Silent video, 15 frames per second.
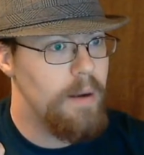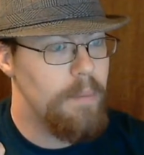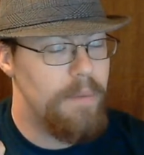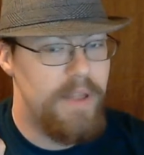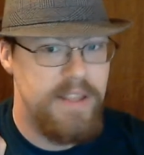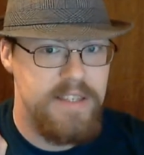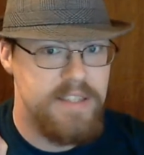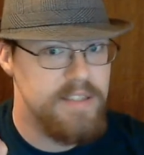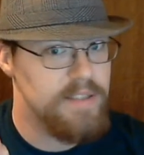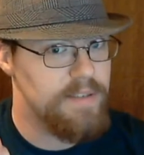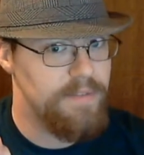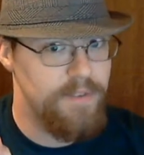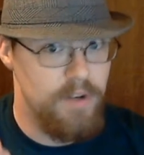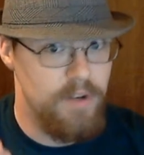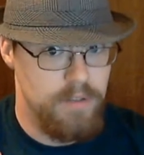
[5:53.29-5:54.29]
But this is
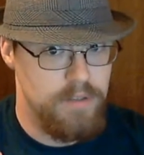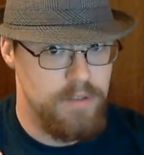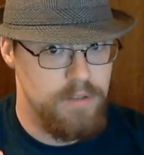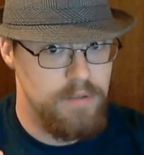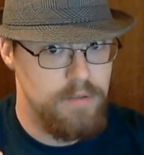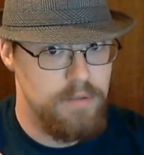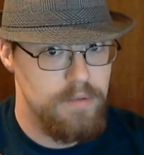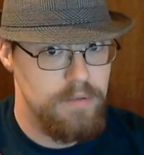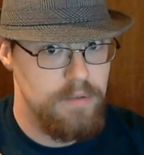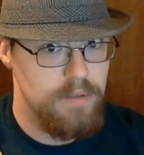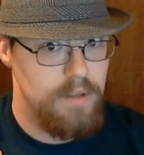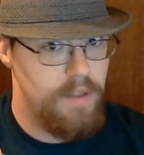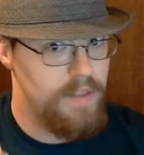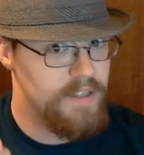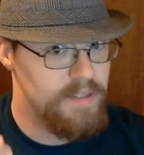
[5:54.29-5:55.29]
the first.
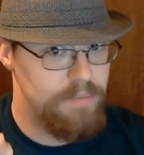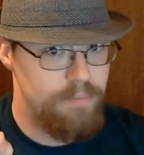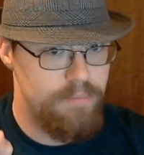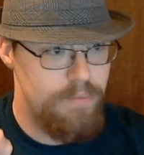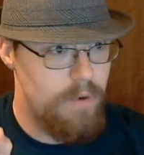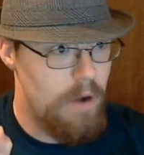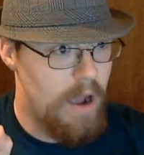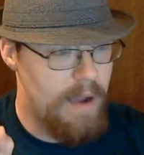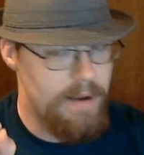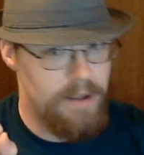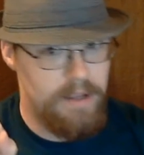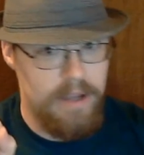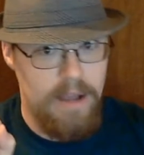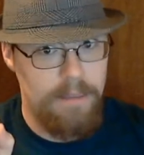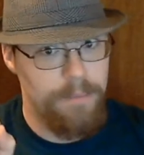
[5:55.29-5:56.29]

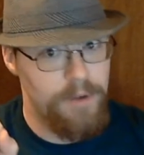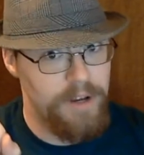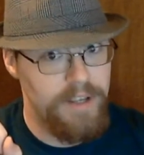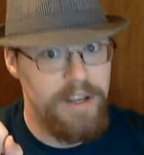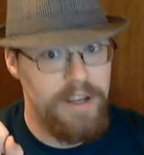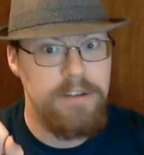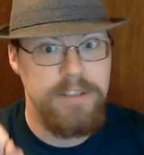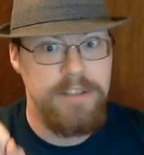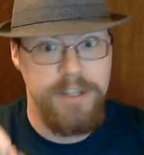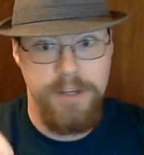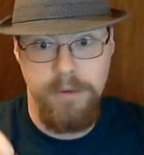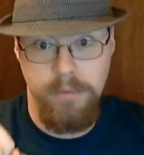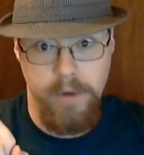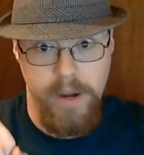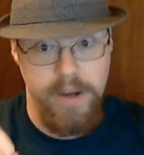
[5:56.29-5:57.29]
I'm going to guarantee
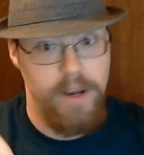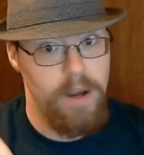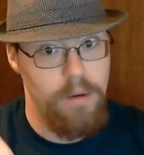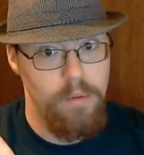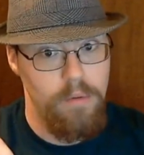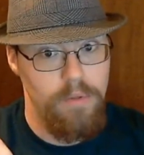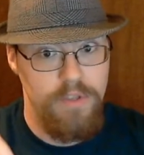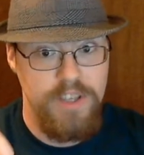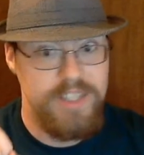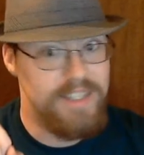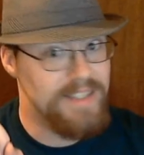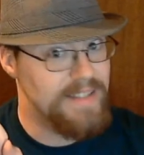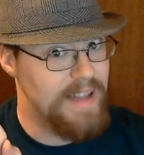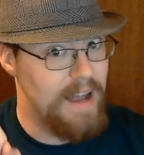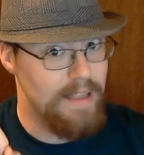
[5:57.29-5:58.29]
you right now, this
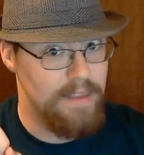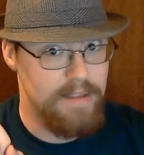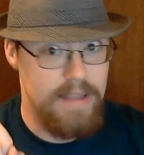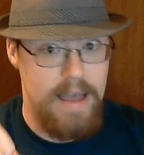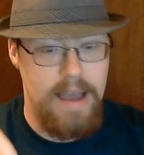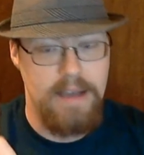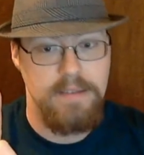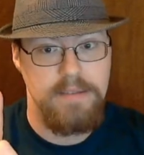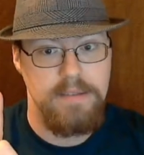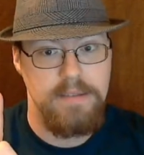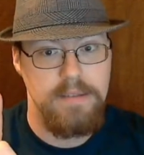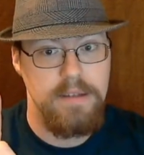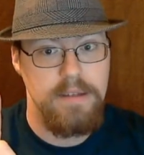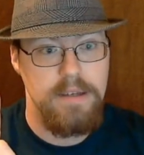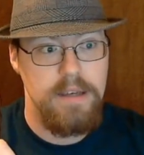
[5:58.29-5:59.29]
is not the last.
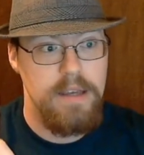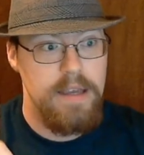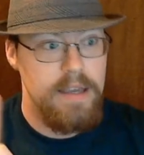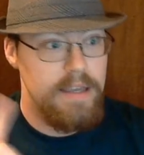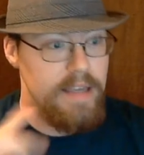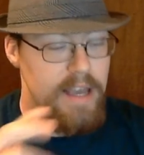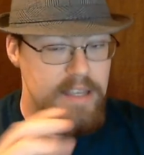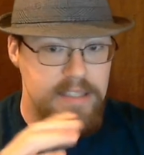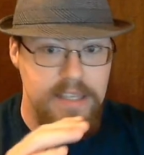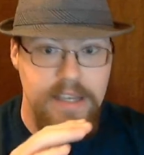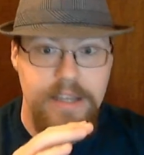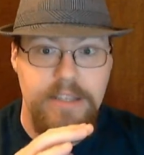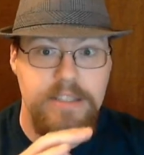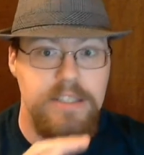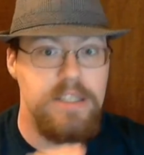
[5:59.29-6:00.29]
Yes,
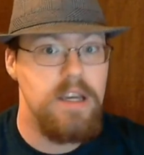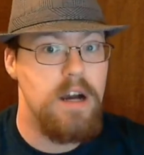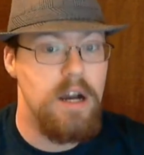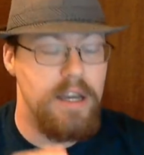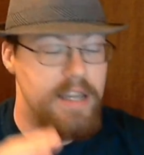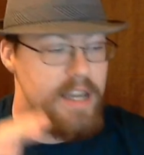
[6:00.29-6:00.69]
it's young.